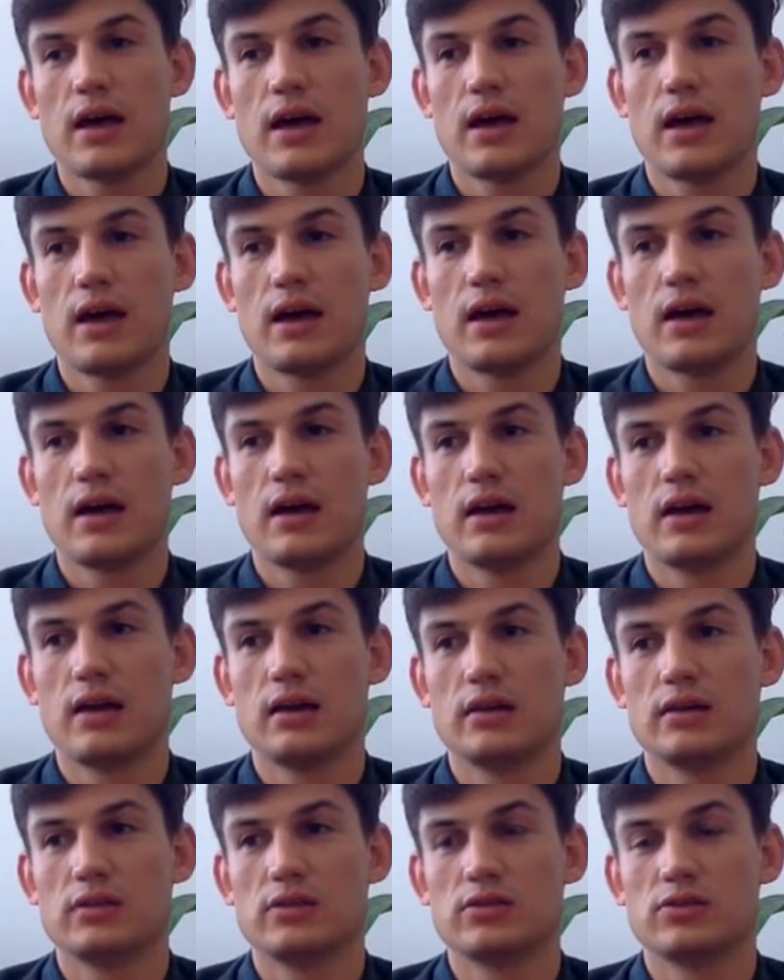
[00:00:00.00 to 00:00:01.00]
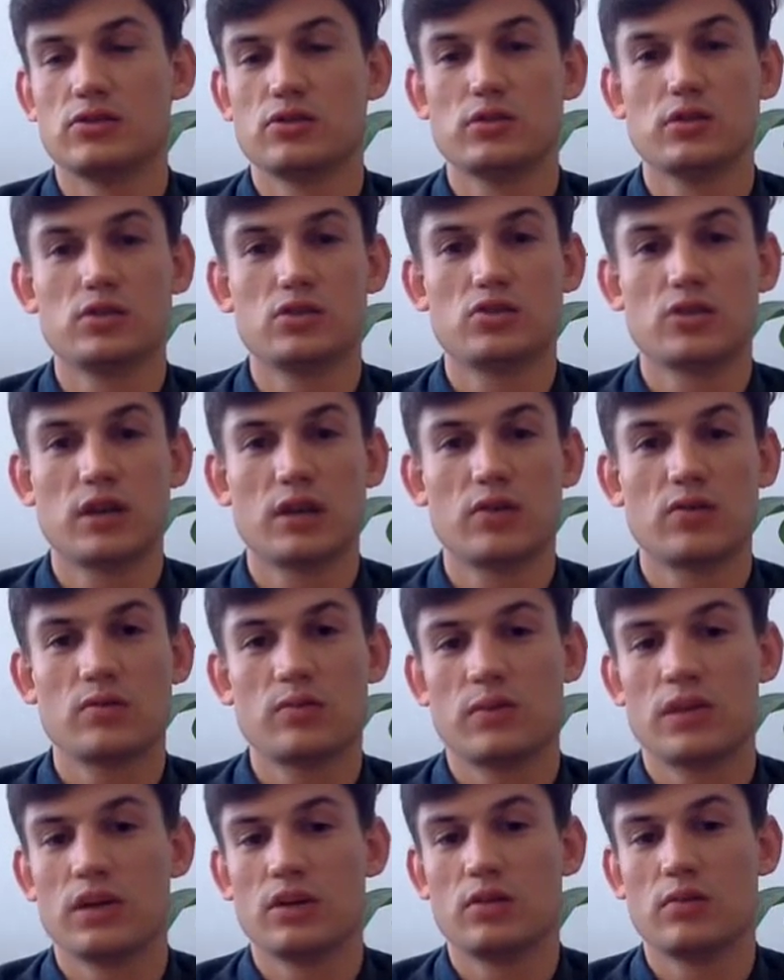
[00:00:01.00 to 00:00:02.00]
and do this trek with
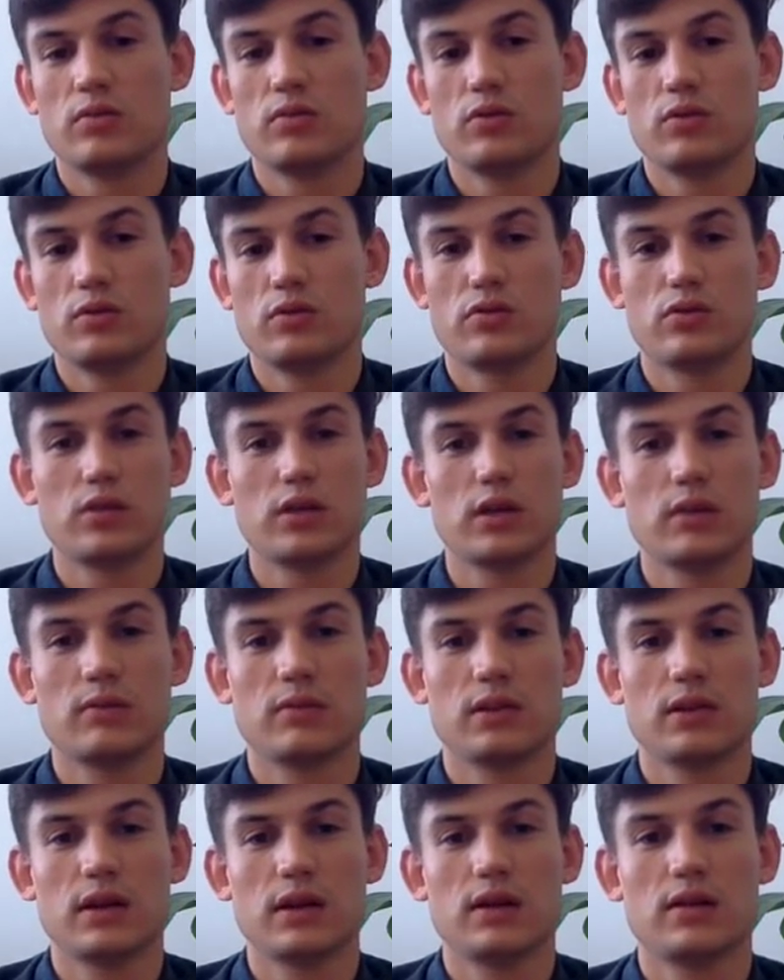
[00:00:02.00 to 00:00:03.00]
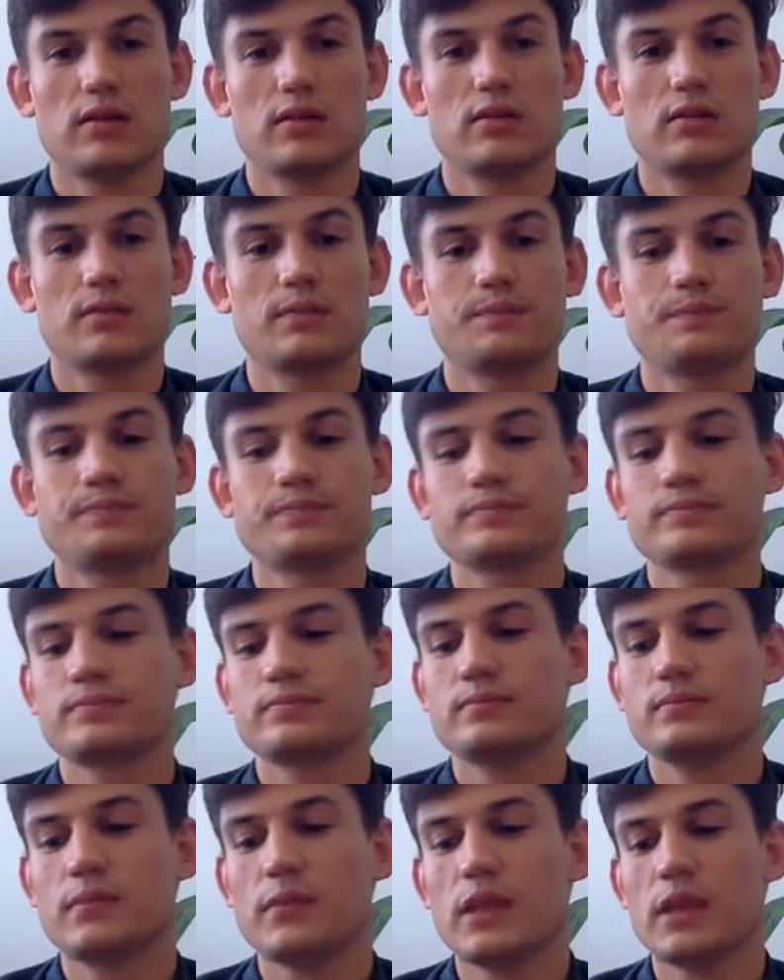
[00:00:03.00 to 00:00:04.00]
me in Nepal through the Himalayas.
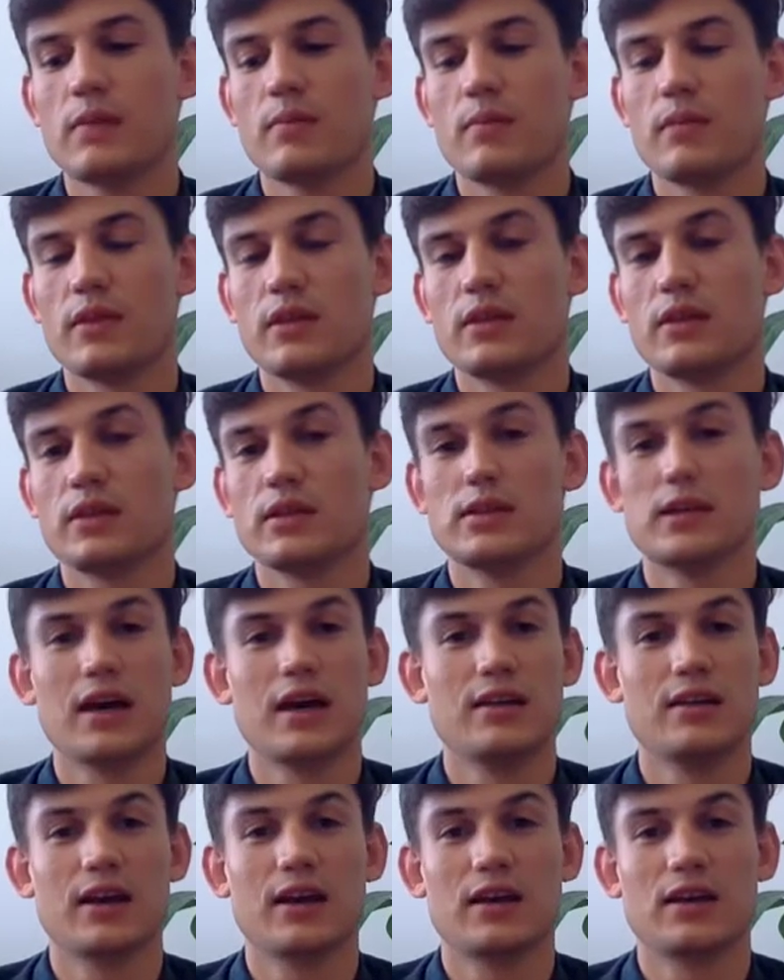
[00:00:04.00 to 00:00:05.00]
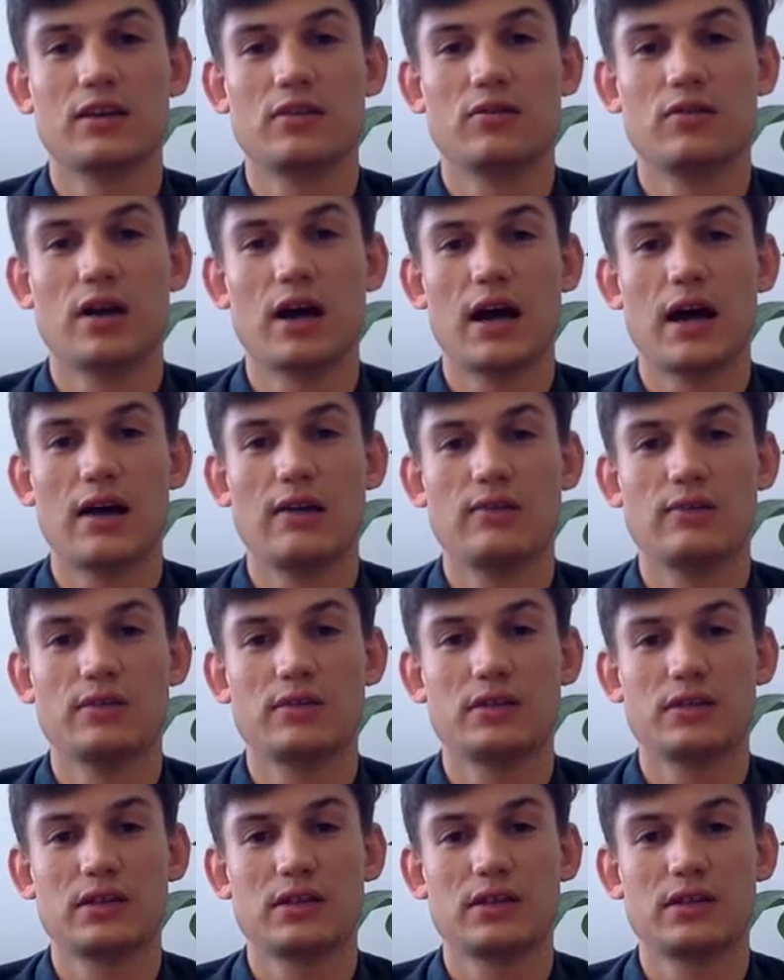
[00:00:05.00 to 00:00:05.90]
And the day that he arrived,